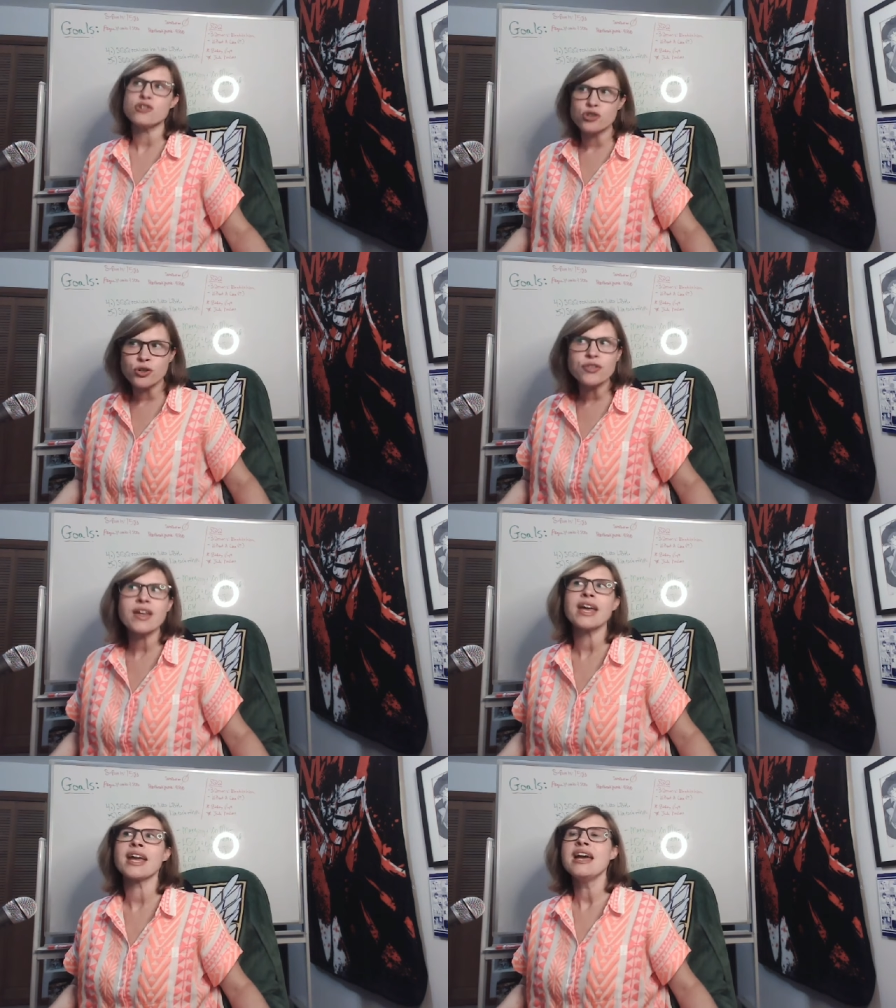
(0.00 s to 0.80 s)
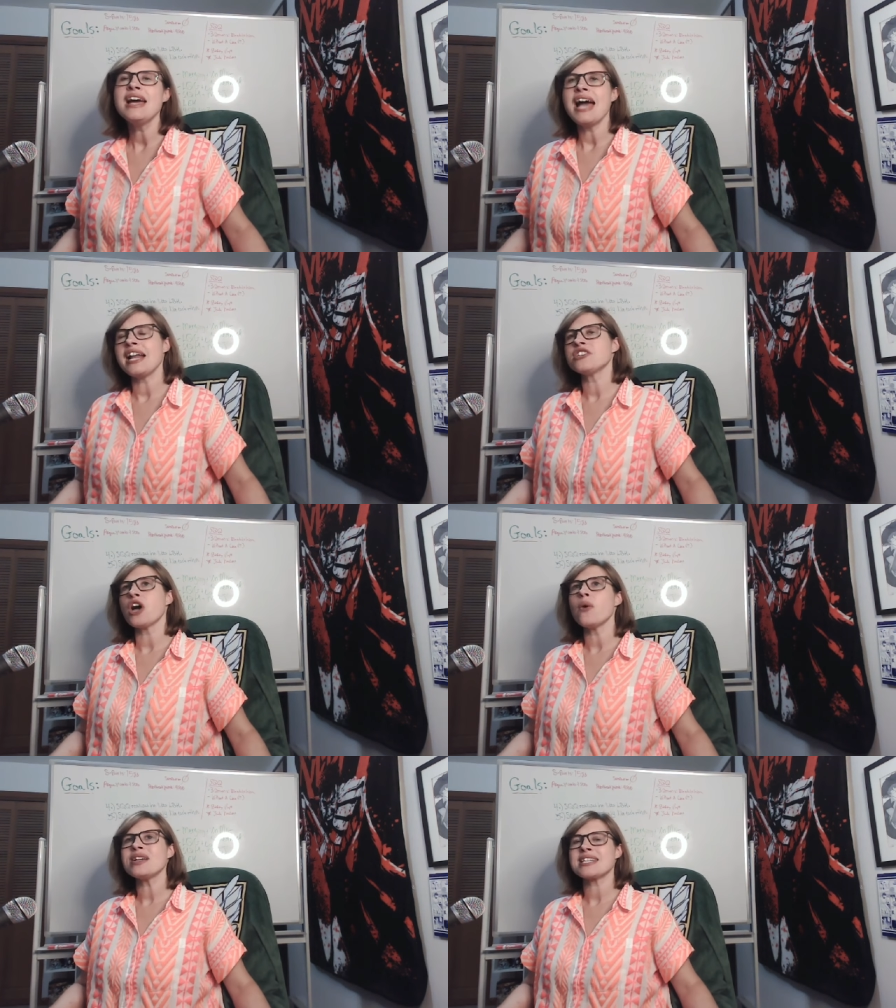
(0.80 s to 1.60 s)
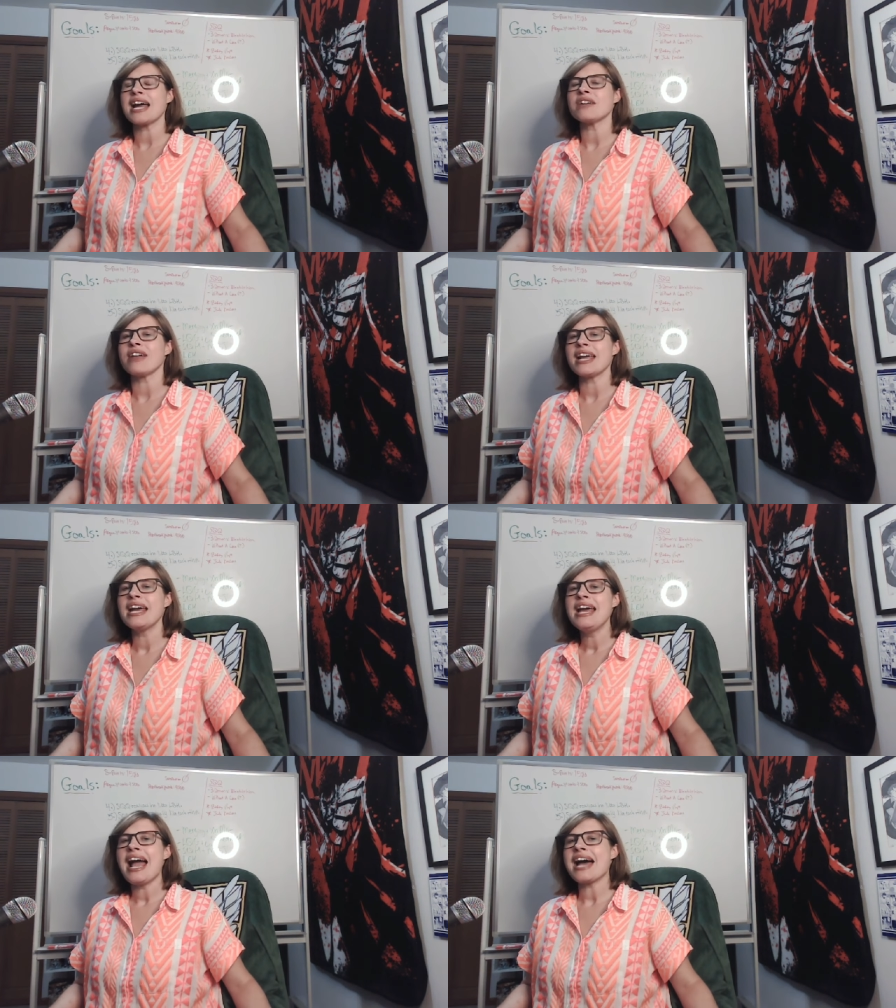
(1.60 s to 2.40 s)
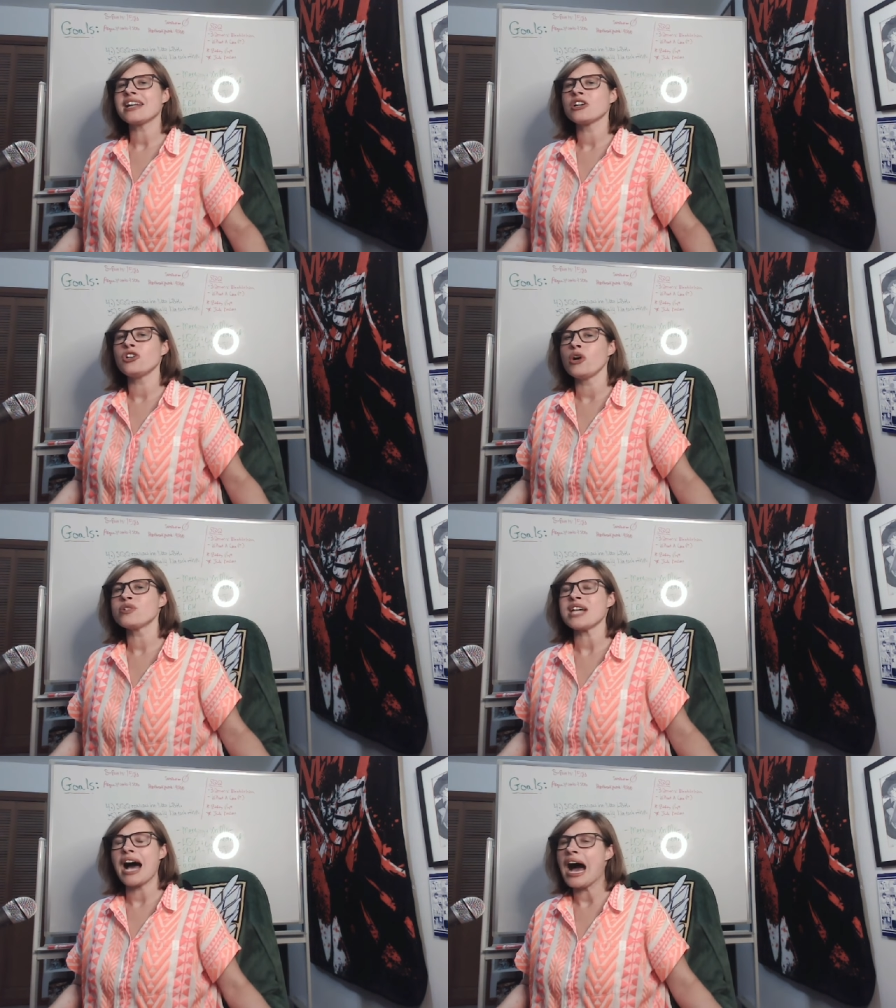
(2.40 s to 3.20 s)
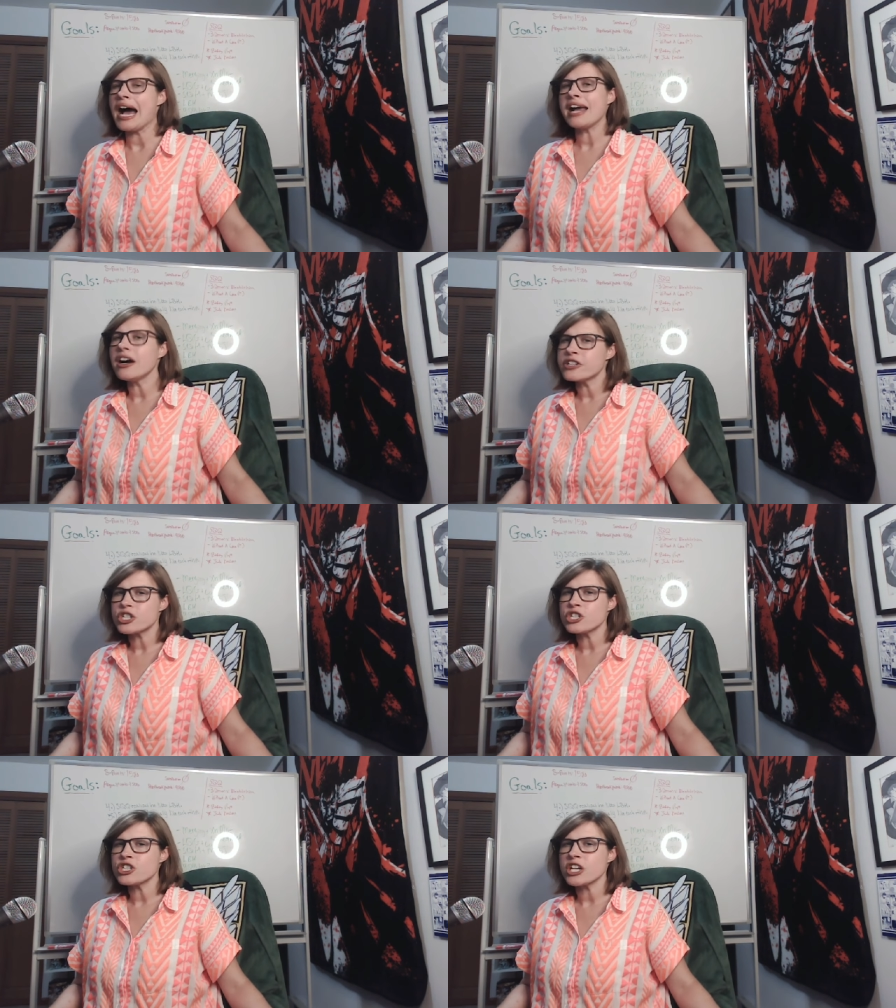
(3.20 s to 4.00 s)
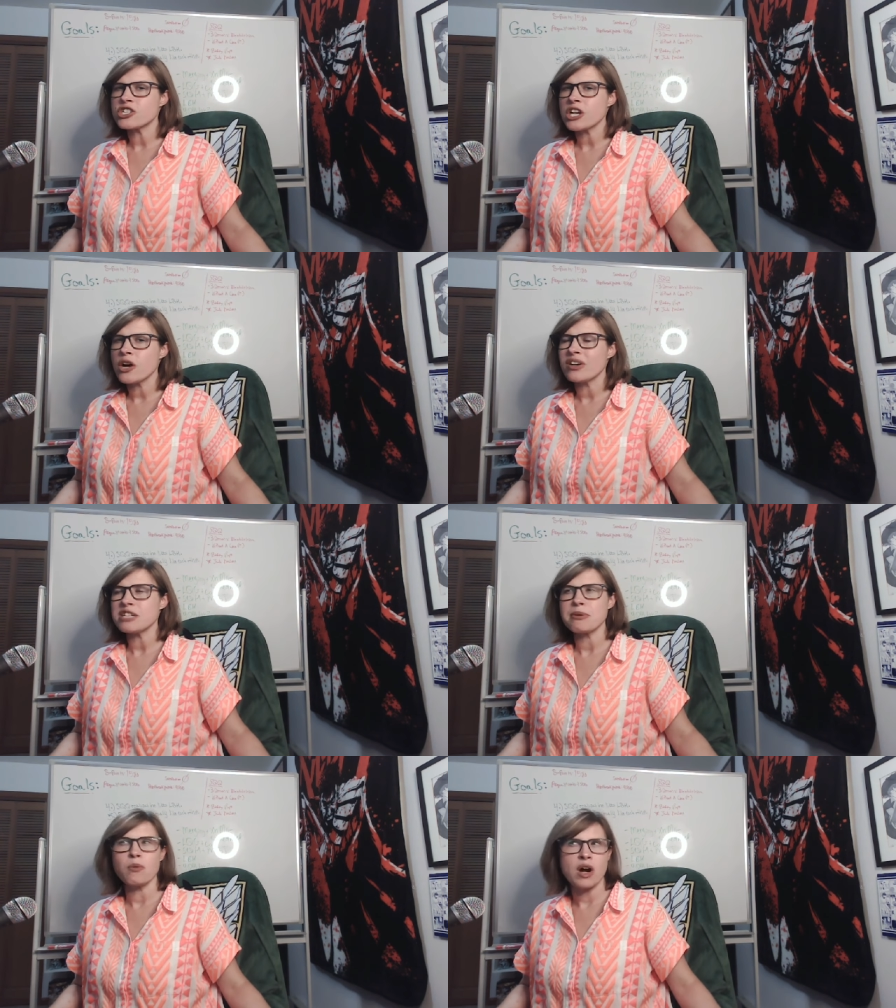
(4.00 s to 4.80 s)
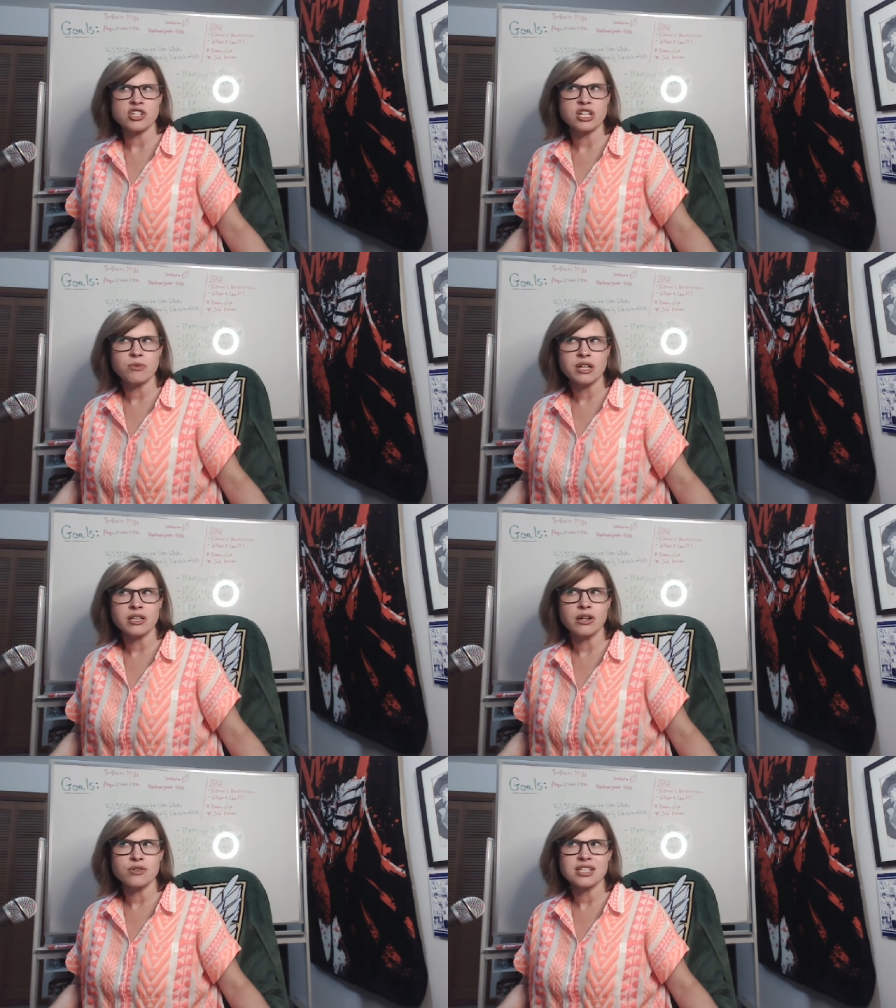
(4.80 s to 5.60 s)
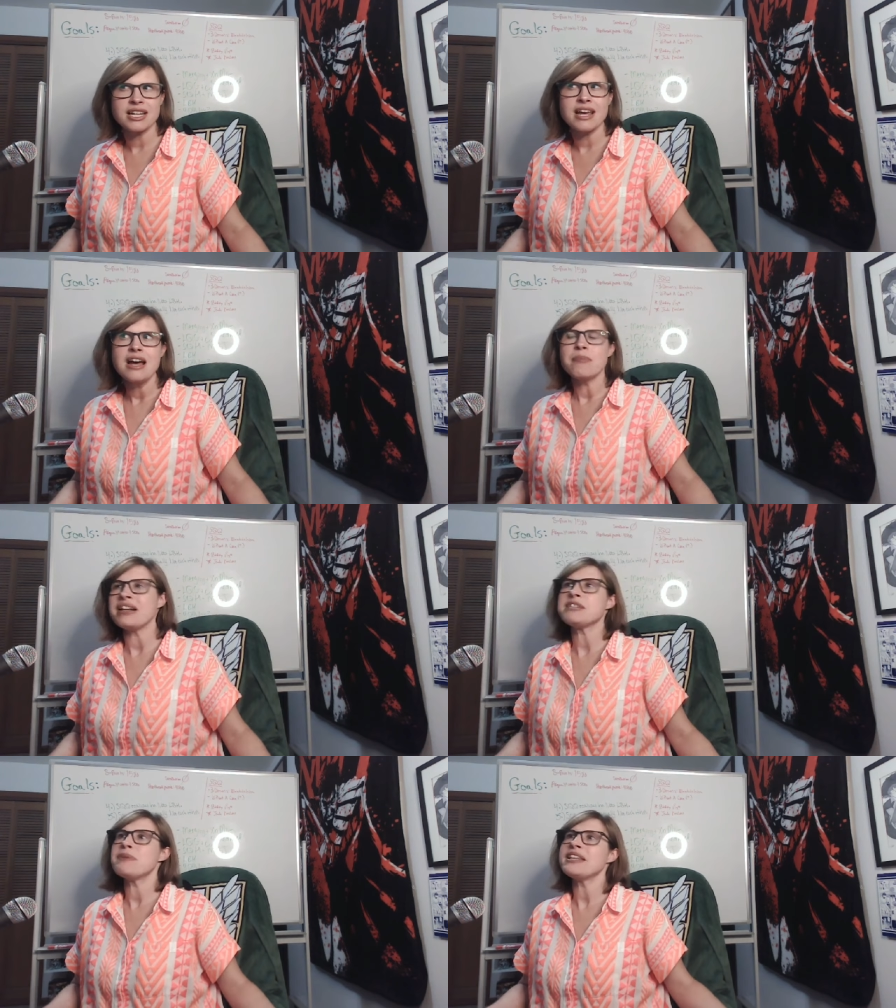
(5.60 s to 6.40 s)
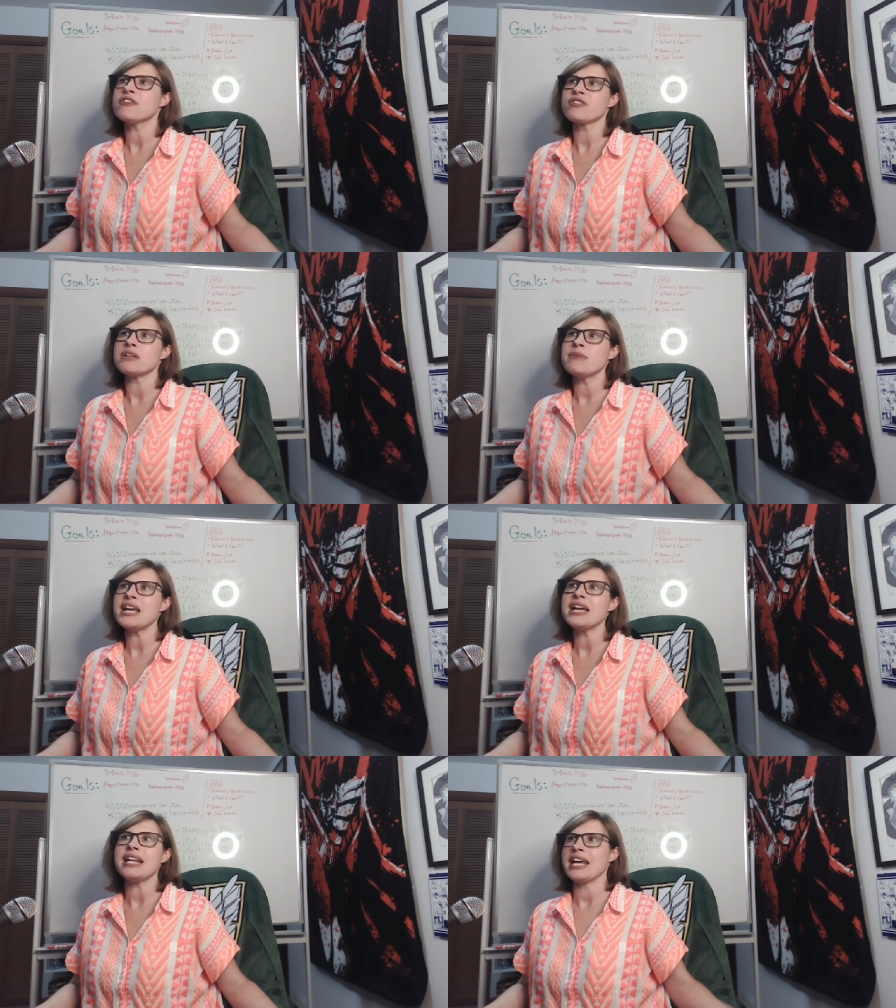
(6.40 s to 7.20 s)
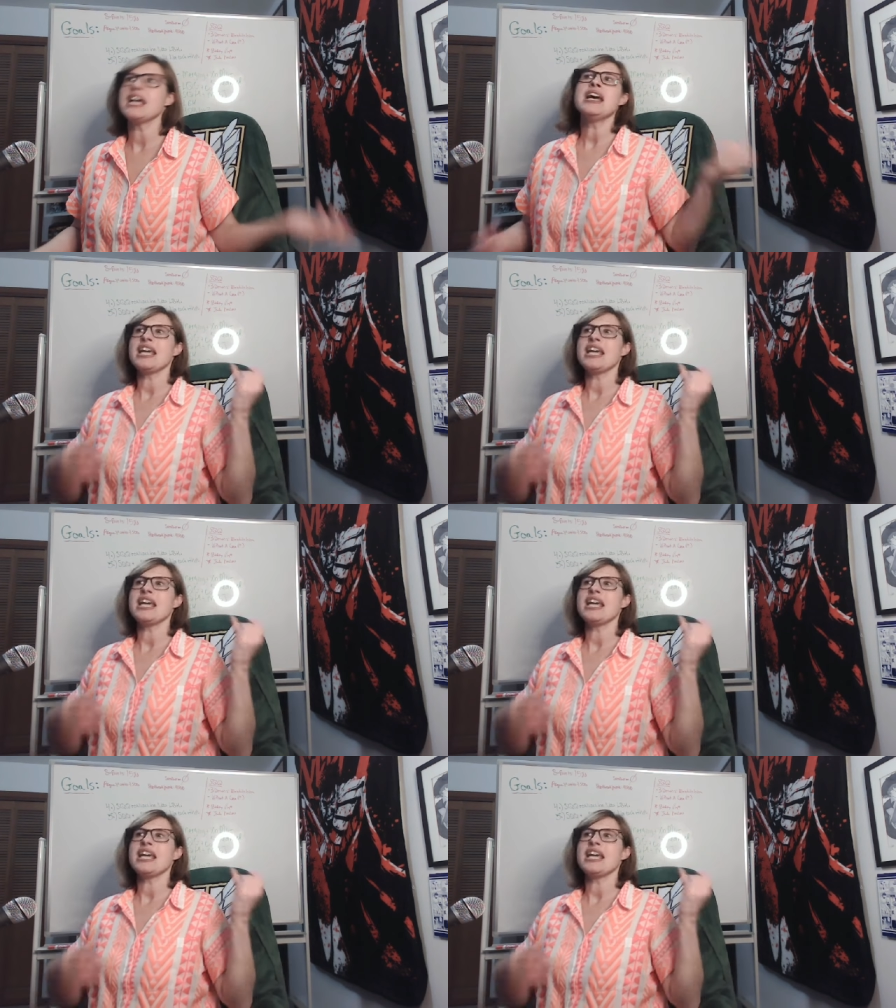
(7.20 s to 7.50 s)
Sure thing. And he's always kind of like had a close eye on Shen Qingqiu and he's been watching him really closely, but he's been there from the beginning.